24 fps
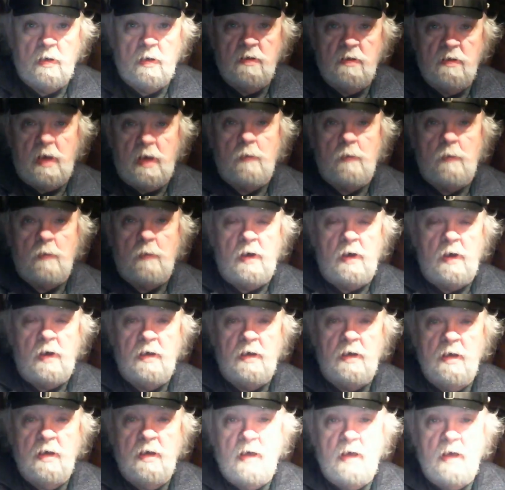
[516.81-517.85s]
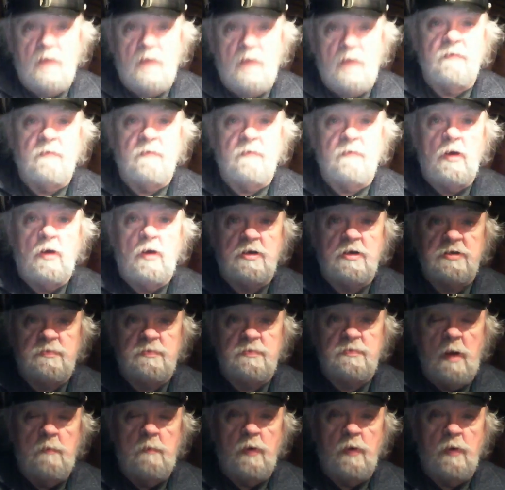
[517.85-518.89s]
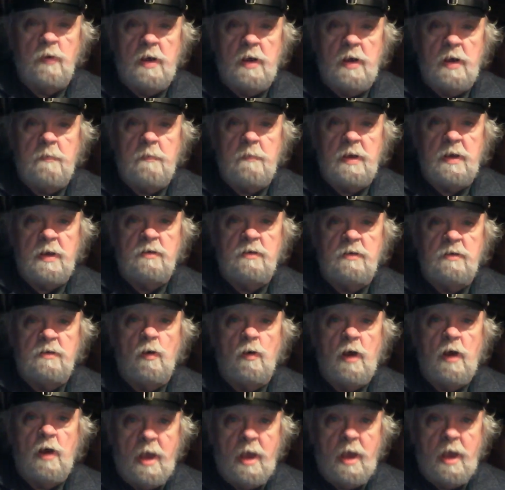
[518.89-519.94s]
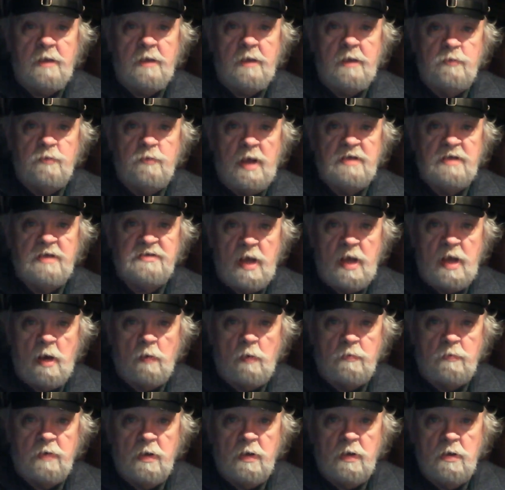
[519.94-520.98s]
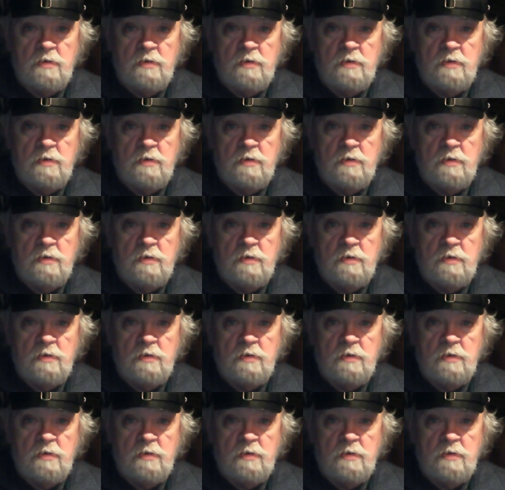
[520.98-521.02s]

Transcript: That way, every mucous membrane in your head dries out.